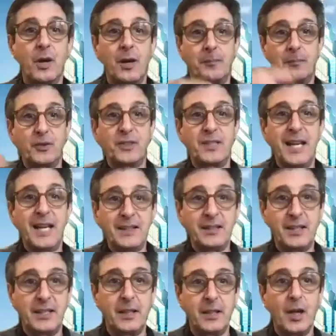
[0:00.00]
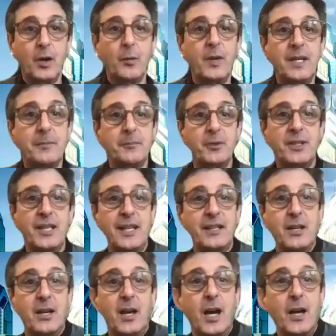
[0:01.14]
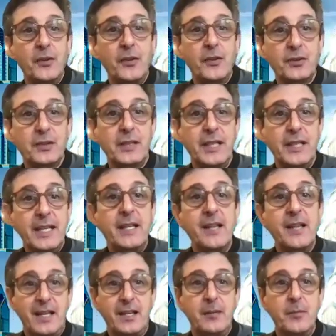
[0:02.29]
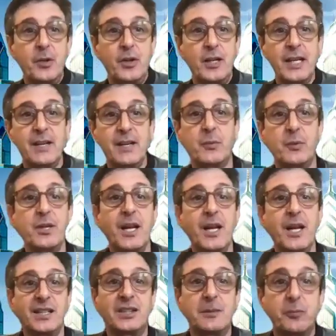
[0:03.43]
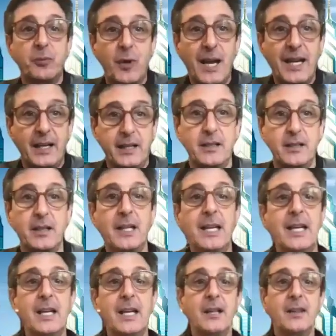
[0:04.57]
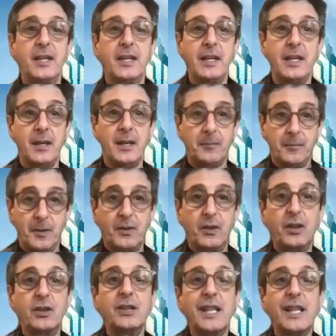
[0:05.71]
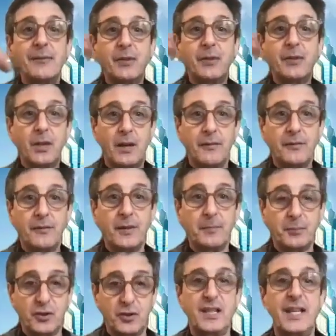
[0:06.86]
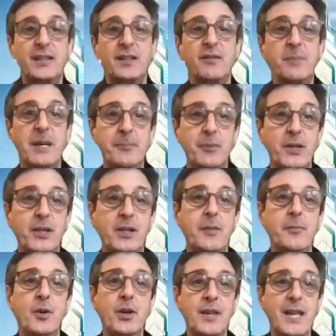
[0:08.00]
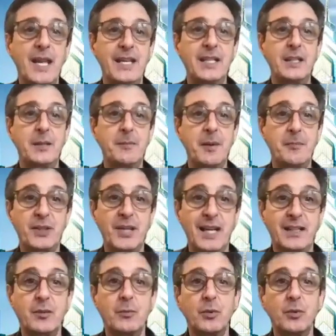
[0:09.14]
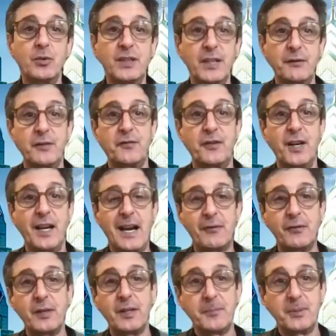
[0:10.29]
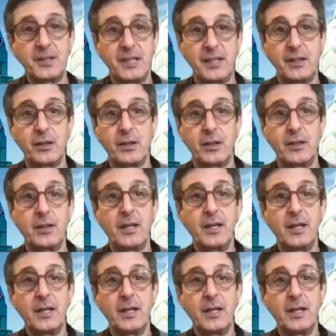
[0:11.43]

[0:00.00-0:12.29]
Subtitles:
are protected, we can protect others in that community if we're not spreading. The level of the percent of people in a community that need to be protected will differ for every particular